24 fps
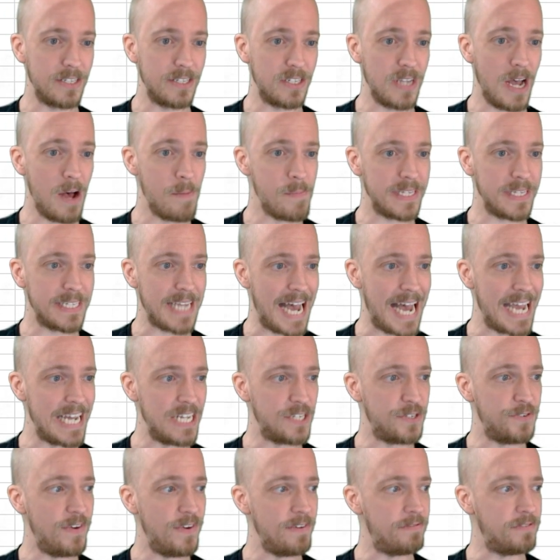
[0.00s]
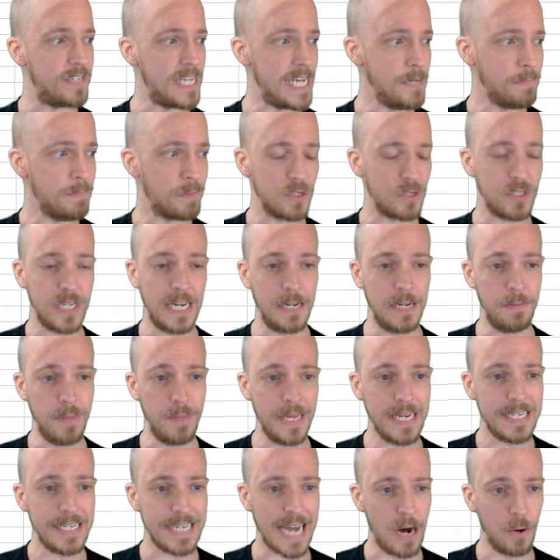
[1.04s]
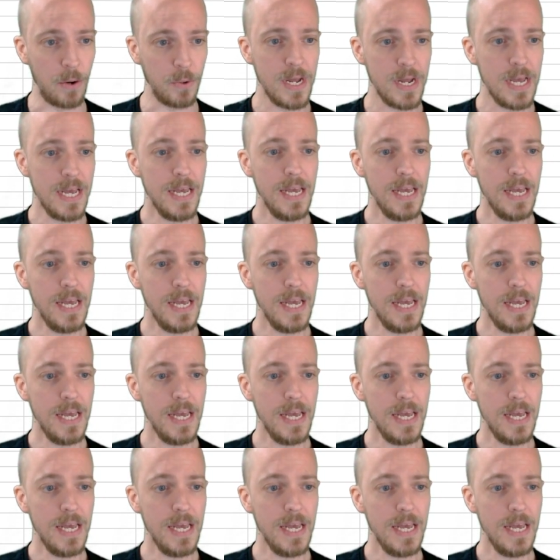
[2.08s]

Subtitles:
some as high as 15% in Midtown.